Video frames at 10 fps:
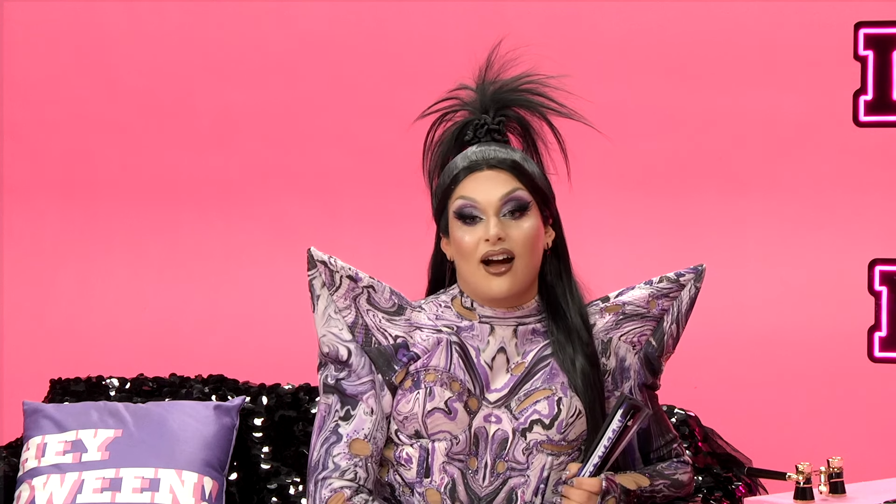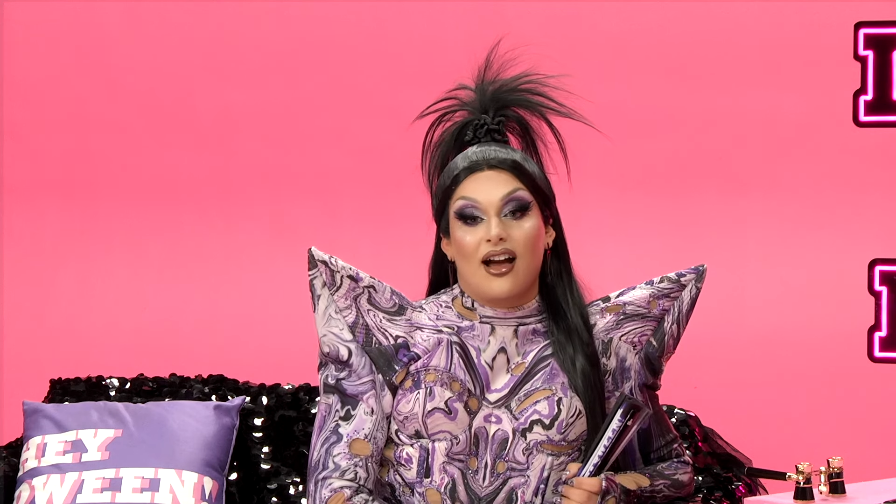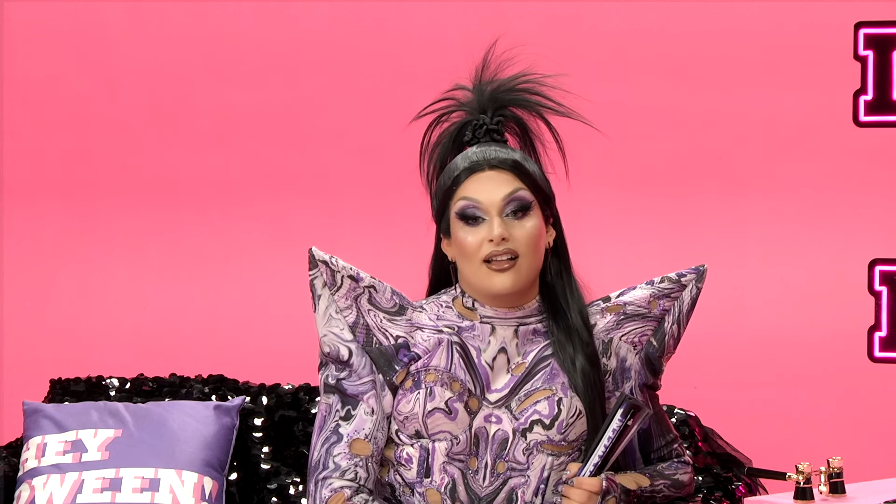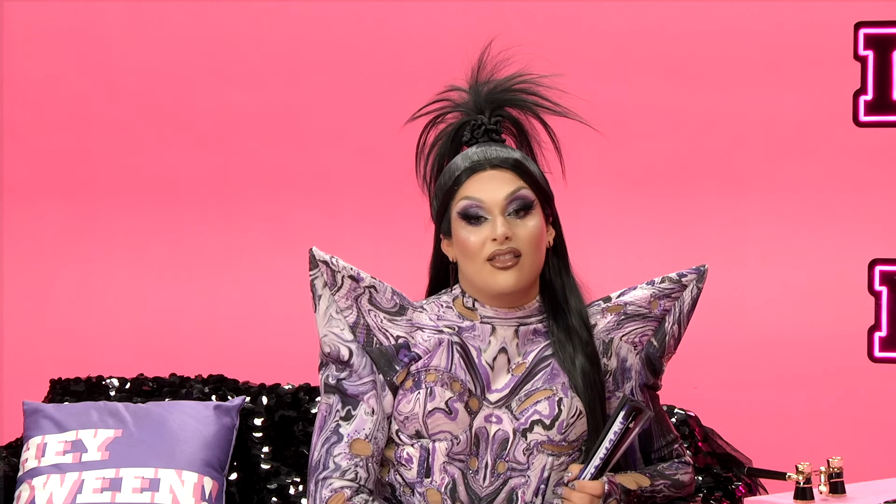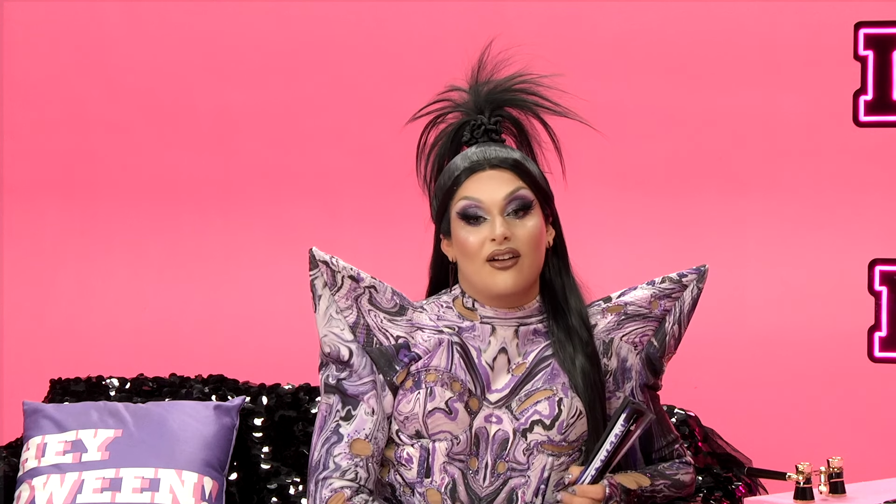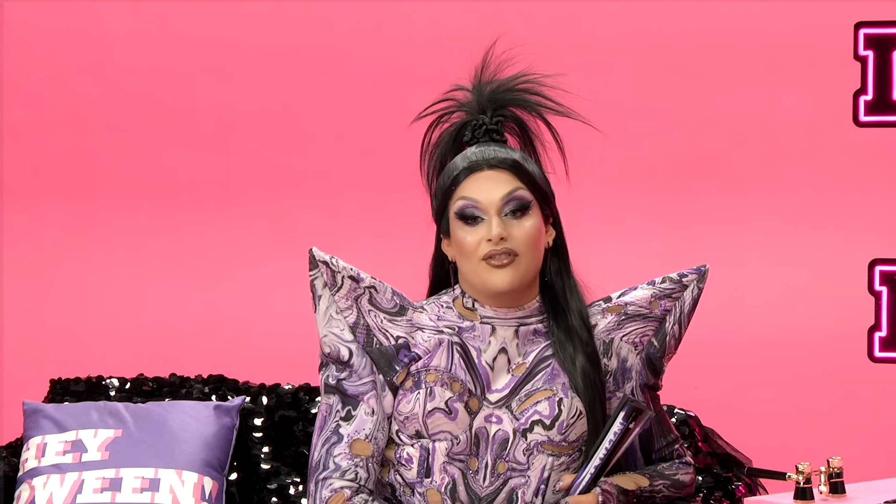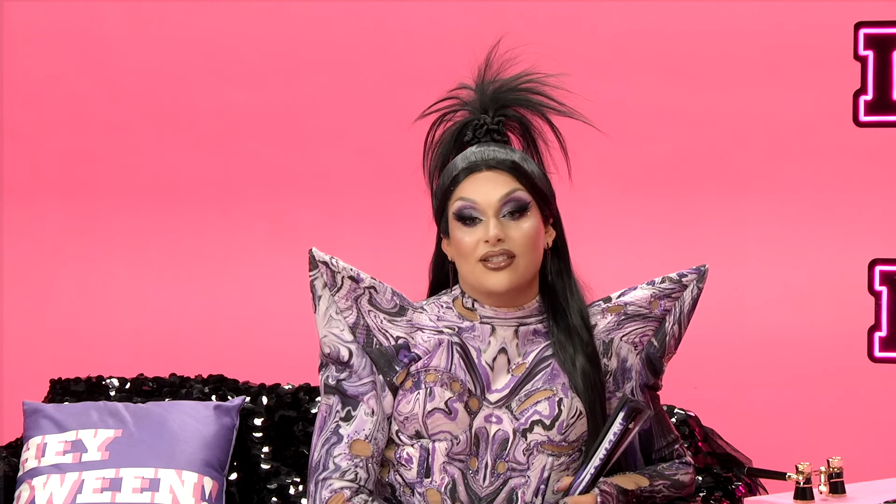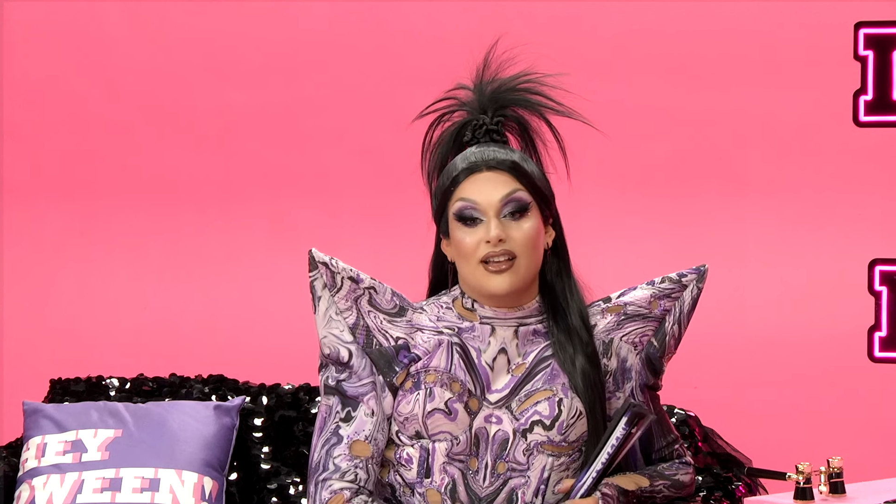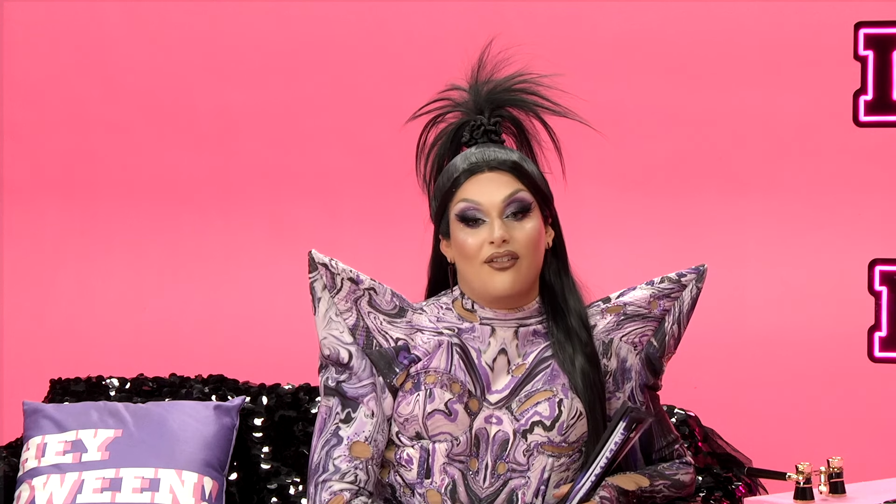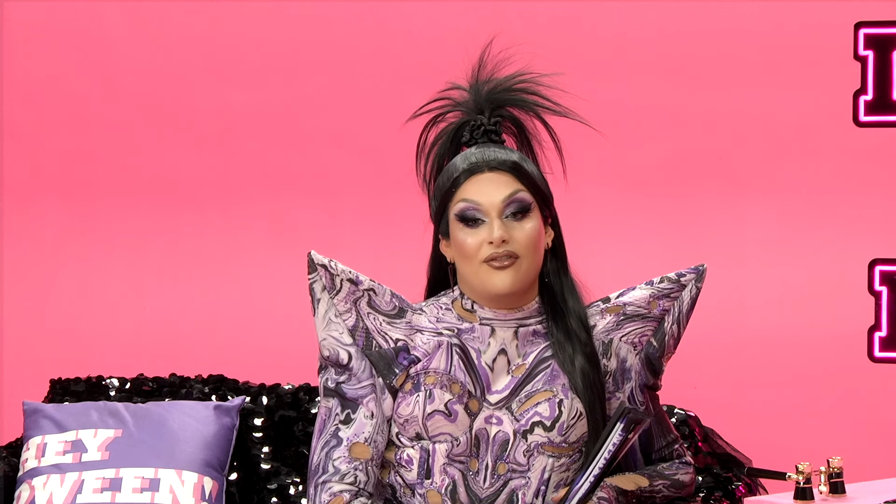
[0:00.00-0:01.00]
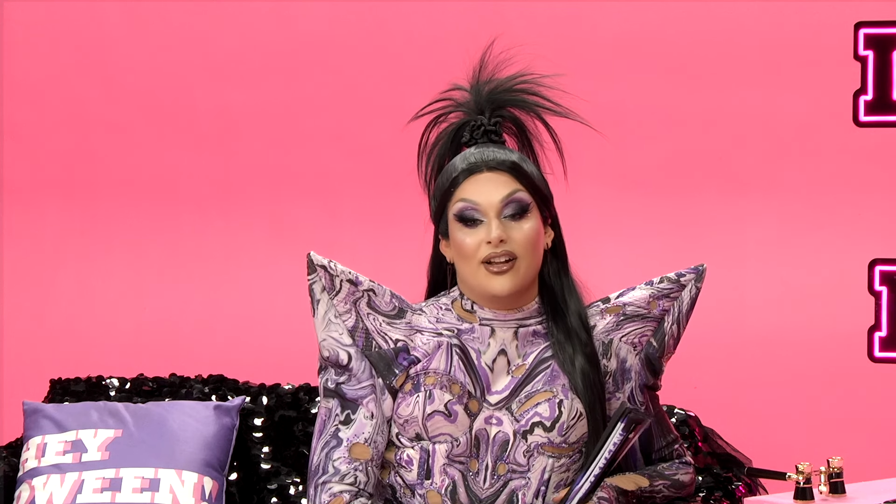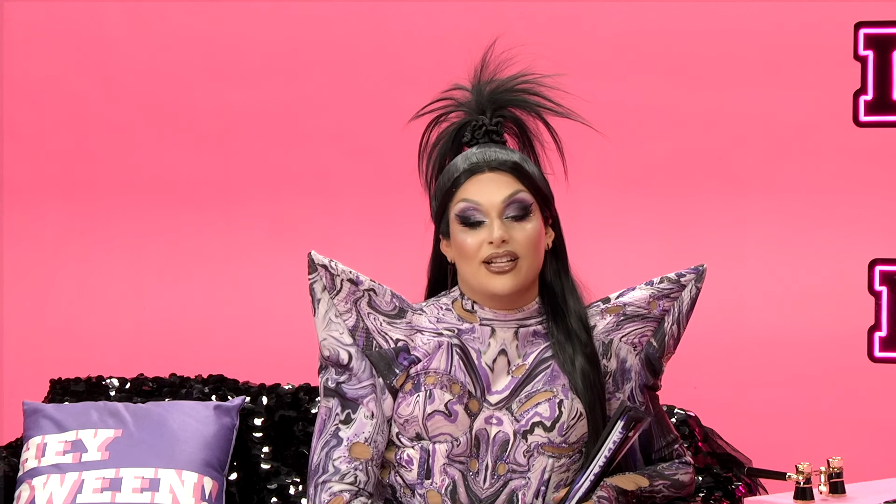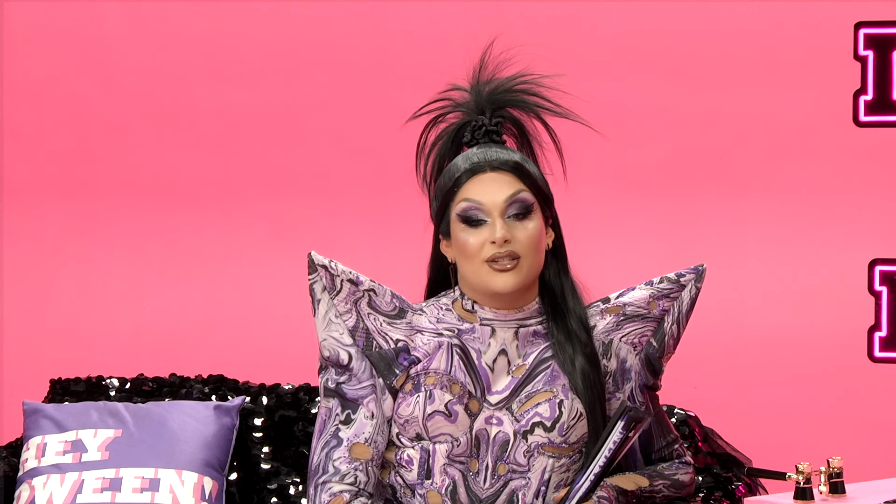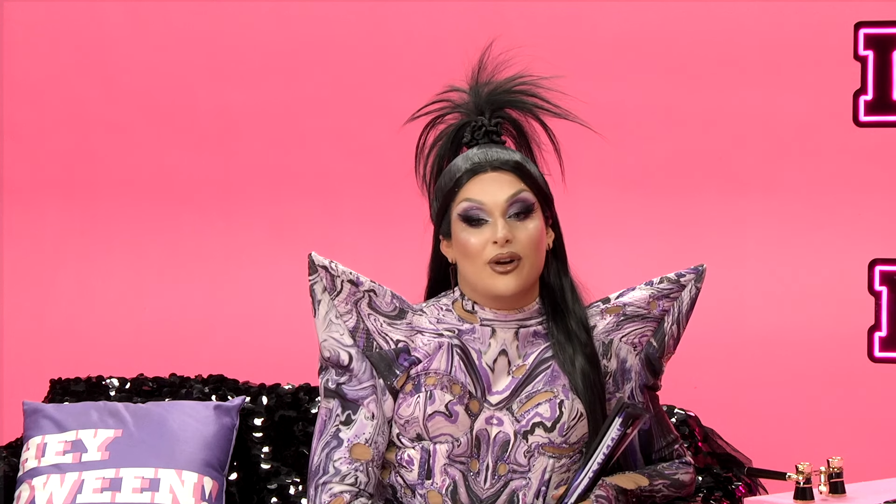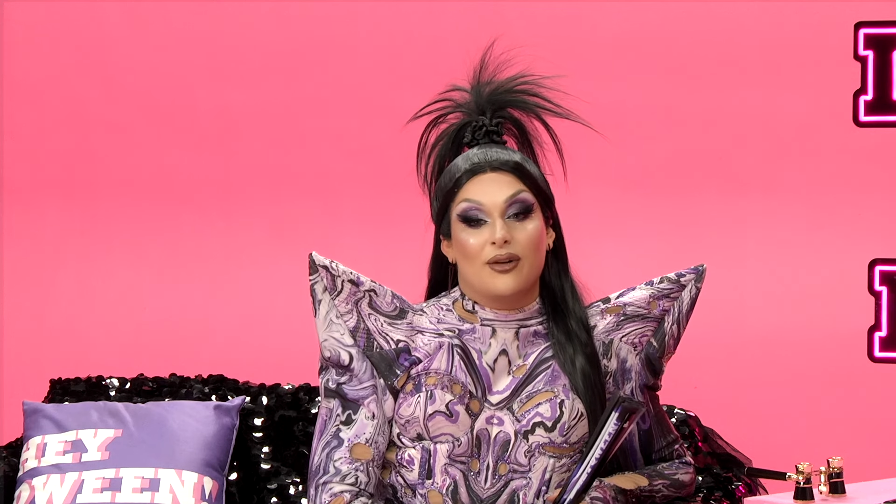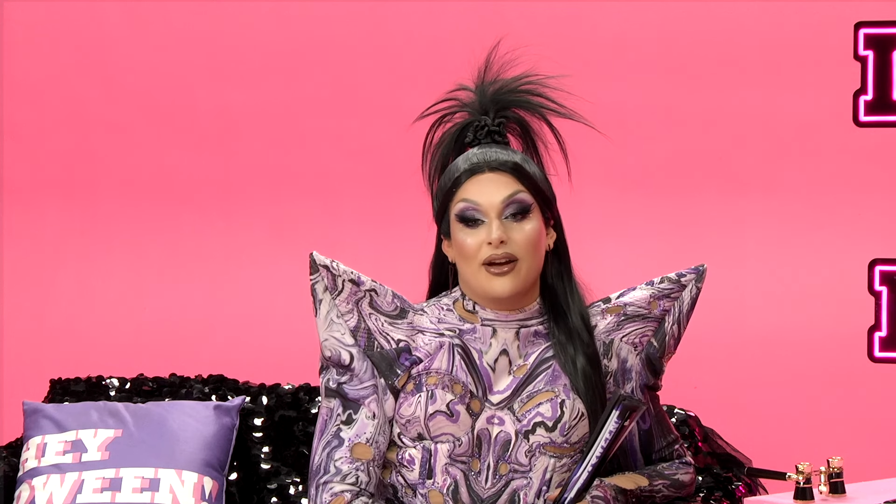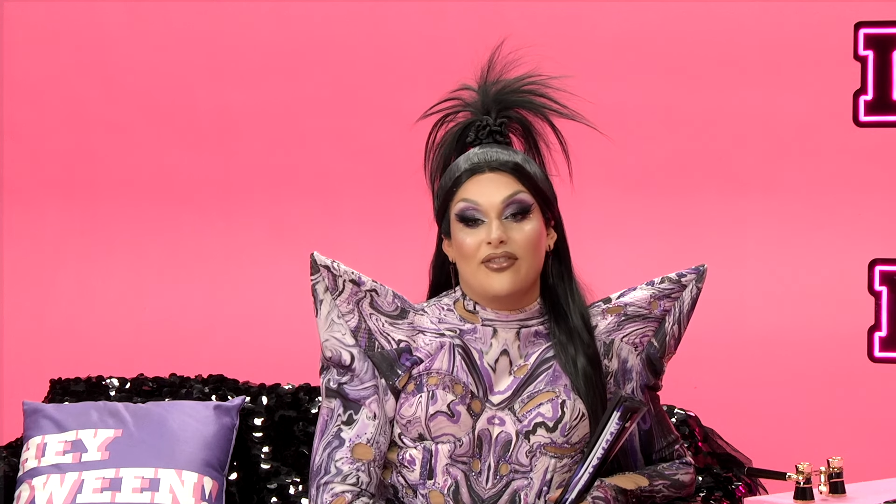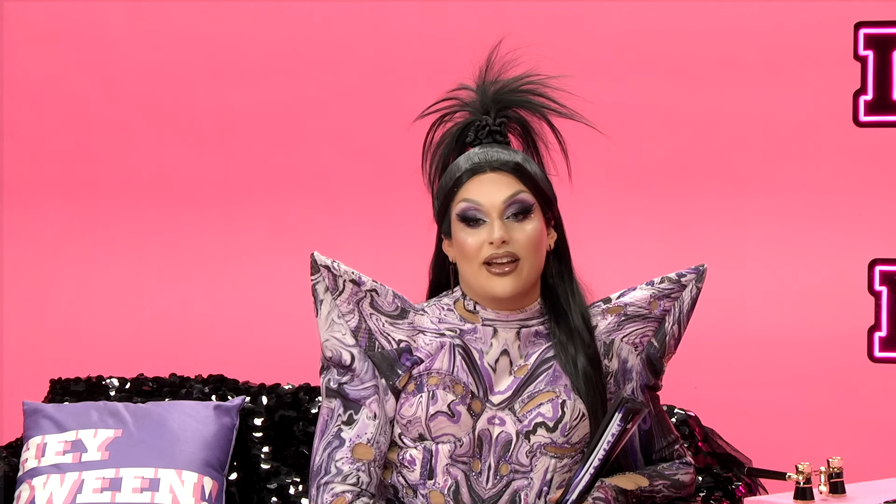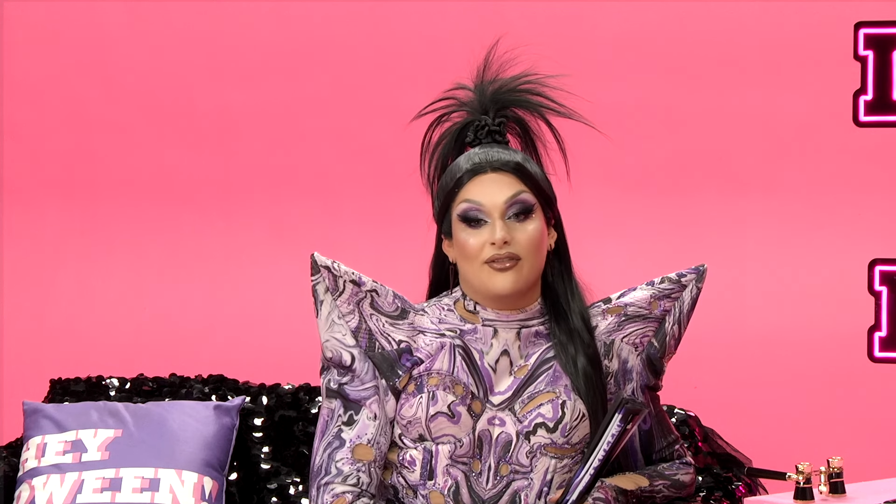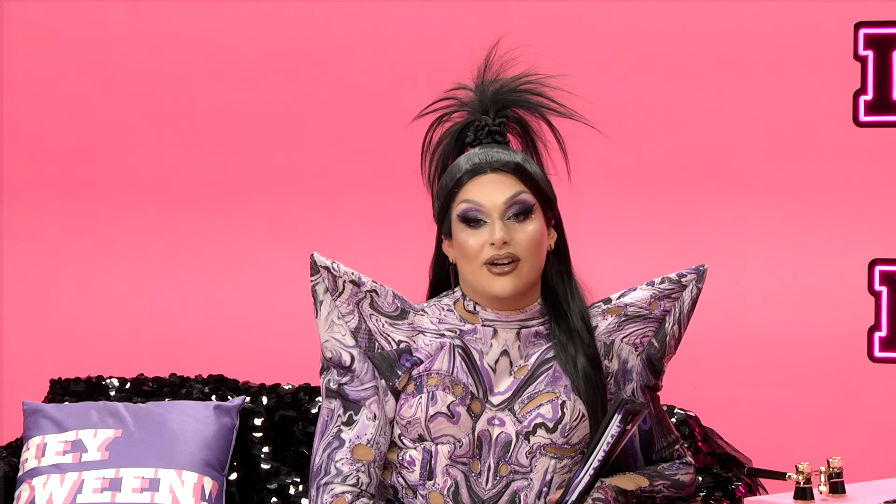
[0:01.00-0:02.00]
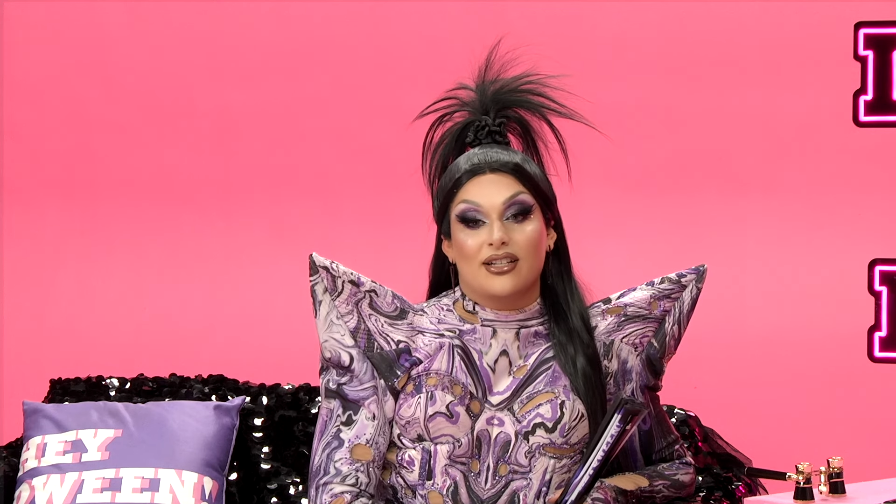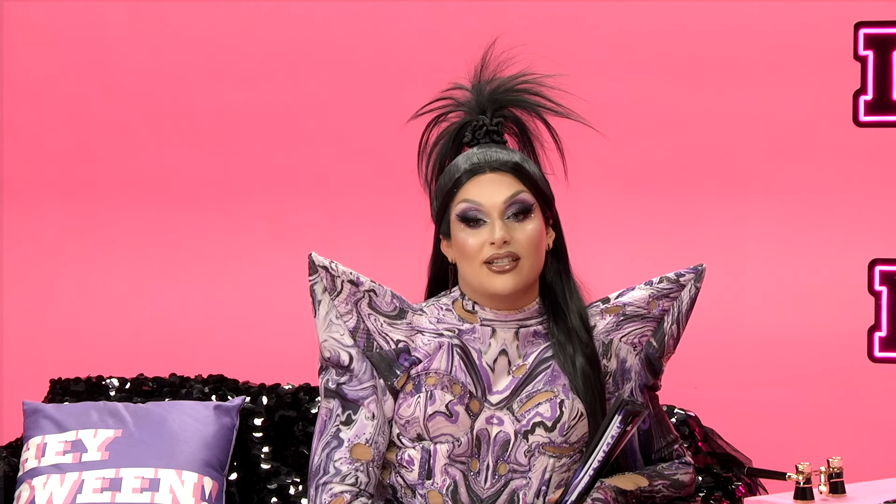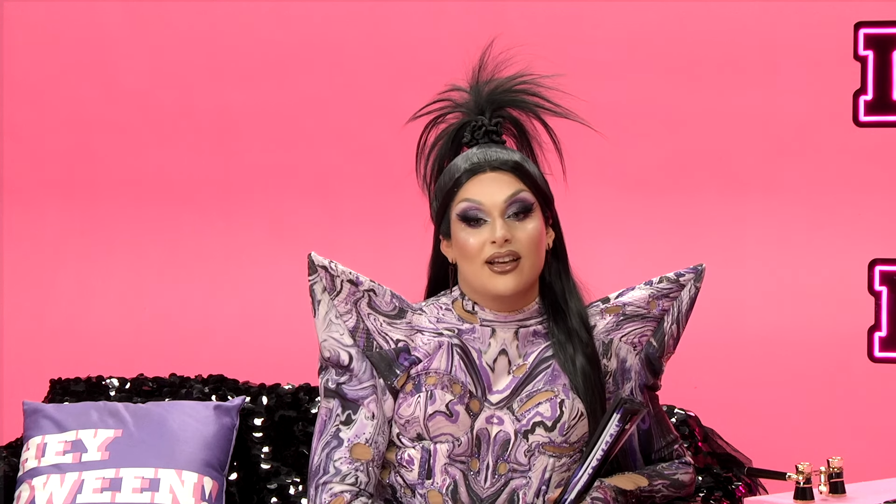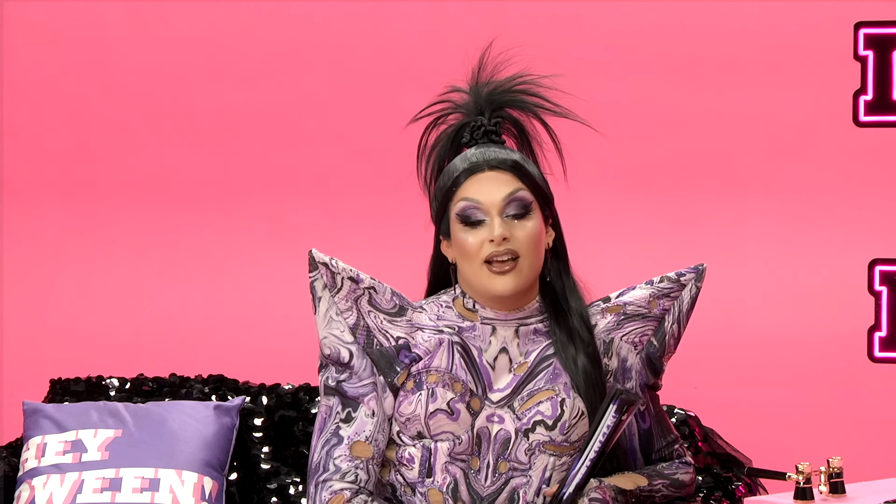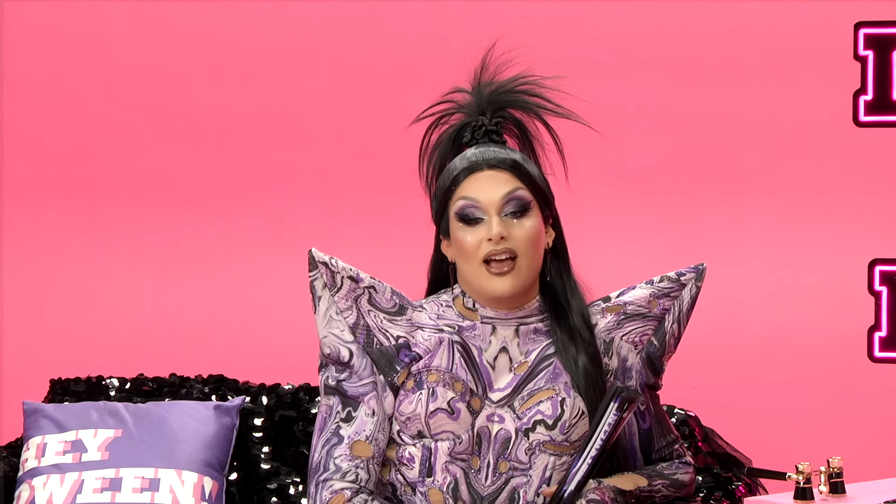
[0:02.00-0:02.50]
I love this outfit, it's one of my favorites.